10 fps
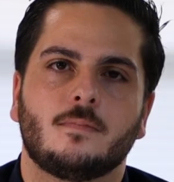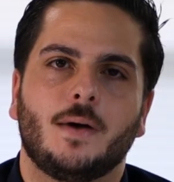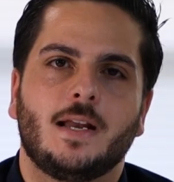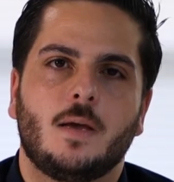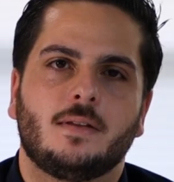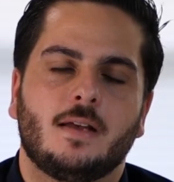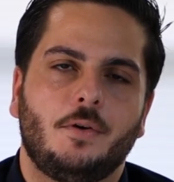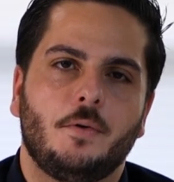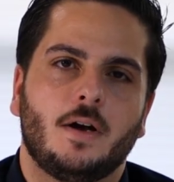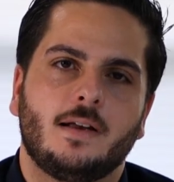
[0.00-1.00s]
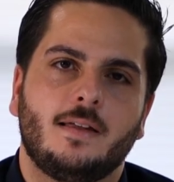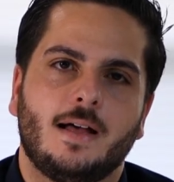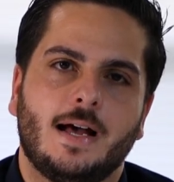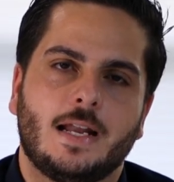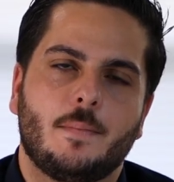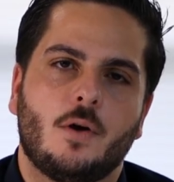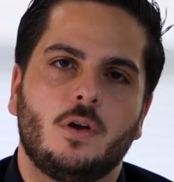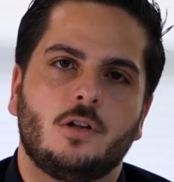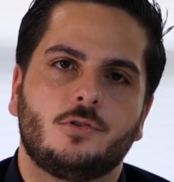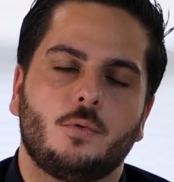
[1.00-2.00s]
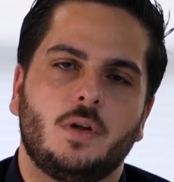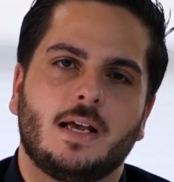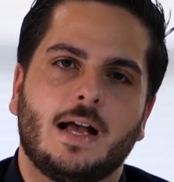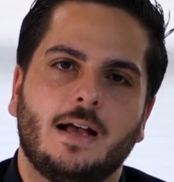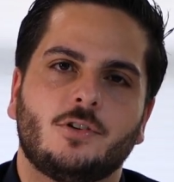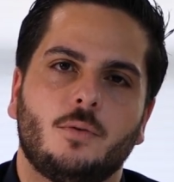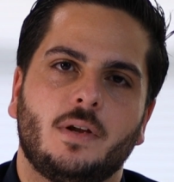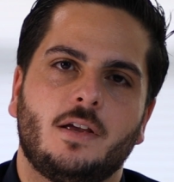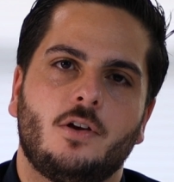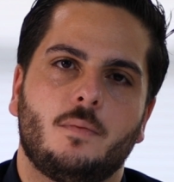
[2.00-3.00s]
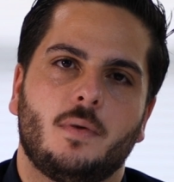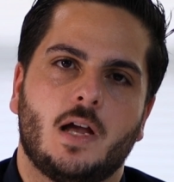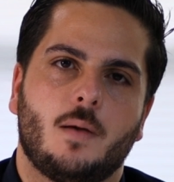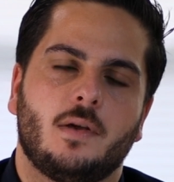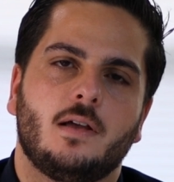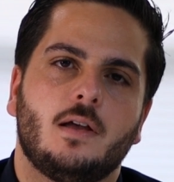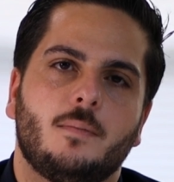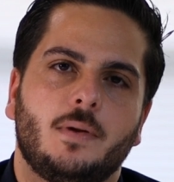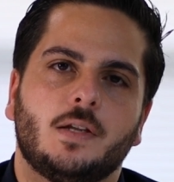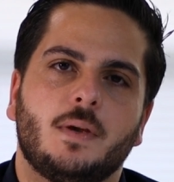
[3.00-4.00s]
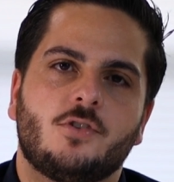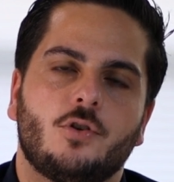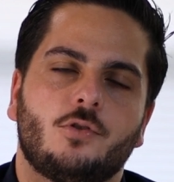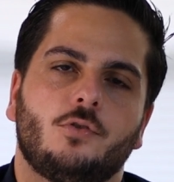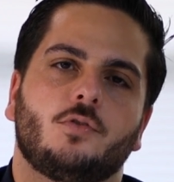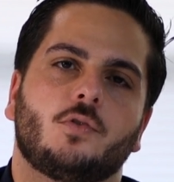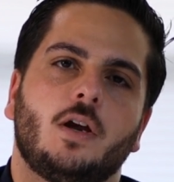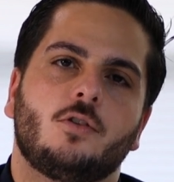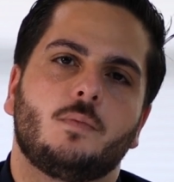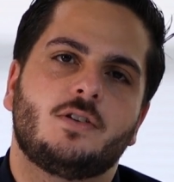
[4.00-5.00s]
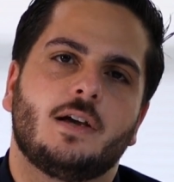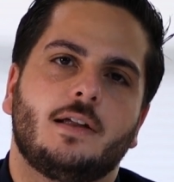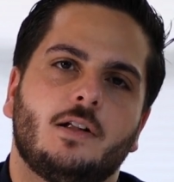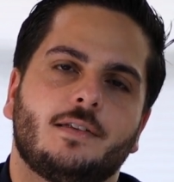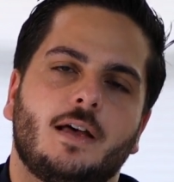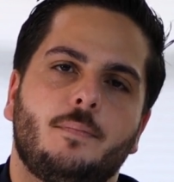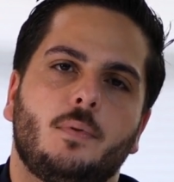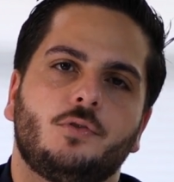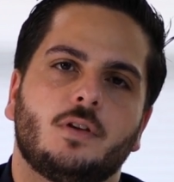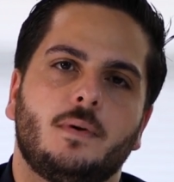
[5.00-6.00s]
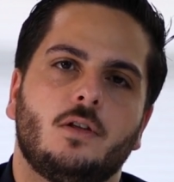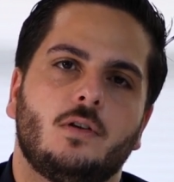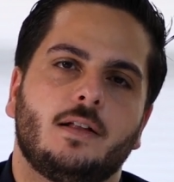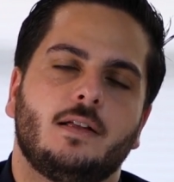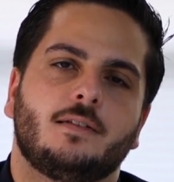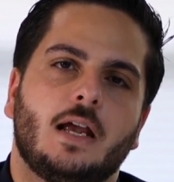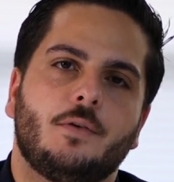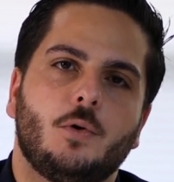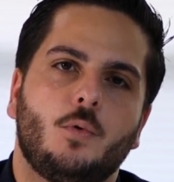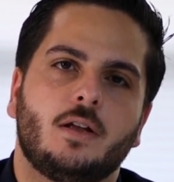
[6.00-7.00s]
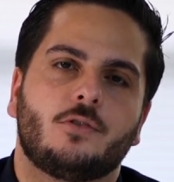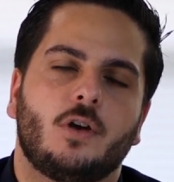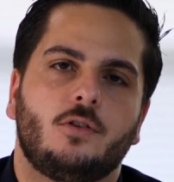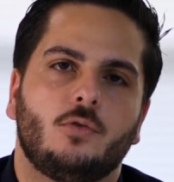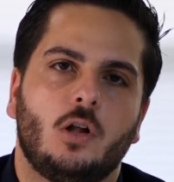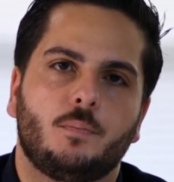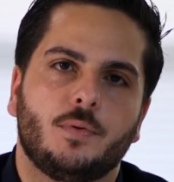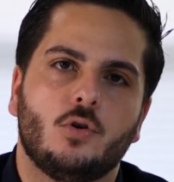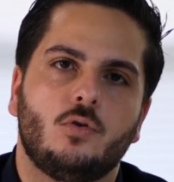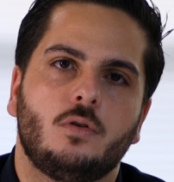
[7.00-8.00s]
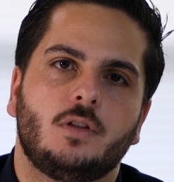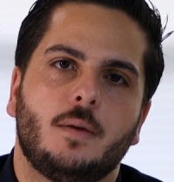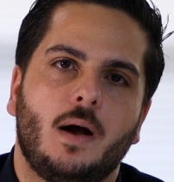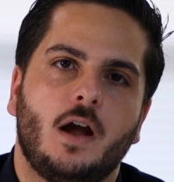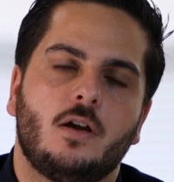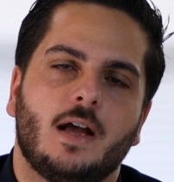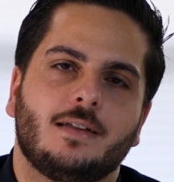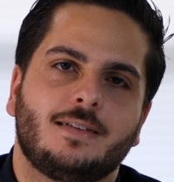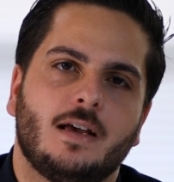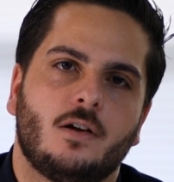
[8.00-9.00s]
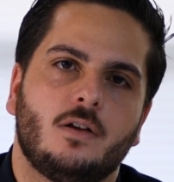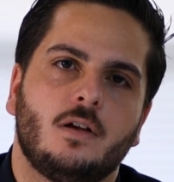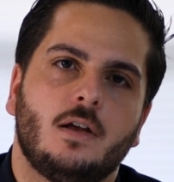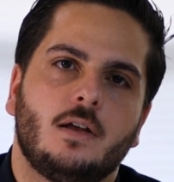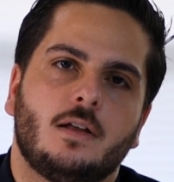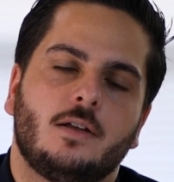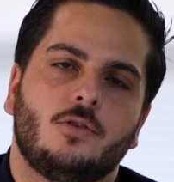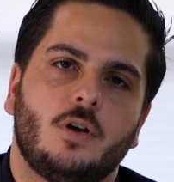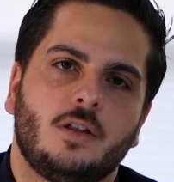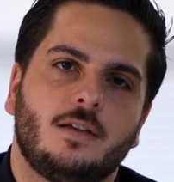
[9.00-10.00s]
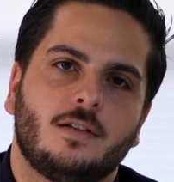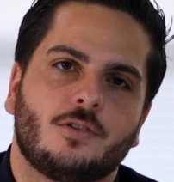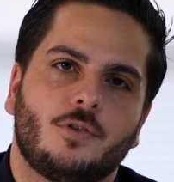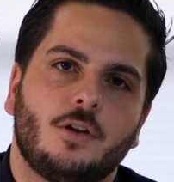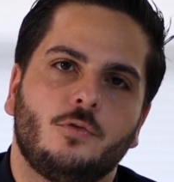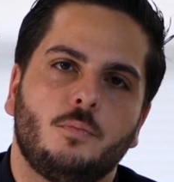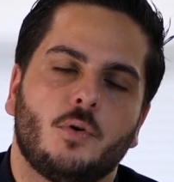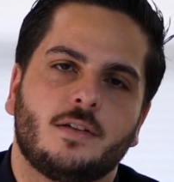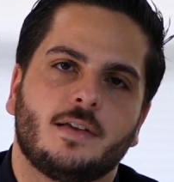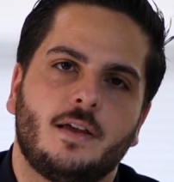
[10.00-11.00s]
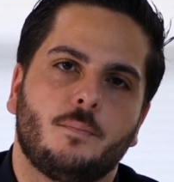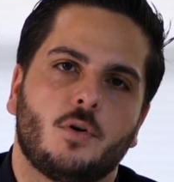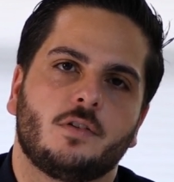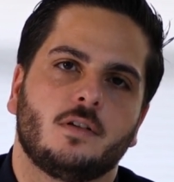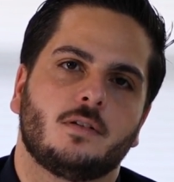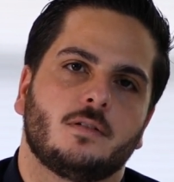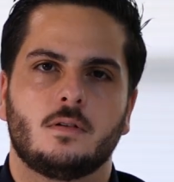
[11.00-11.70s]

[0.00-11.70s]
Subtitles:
My name is Henry Barreda and I'm a realtor with the Kais company here in Miami. Please make sure to subscribe to my channel as I post a video like this every week trying to help you, the buyer and seller, during this stressful but exciting process.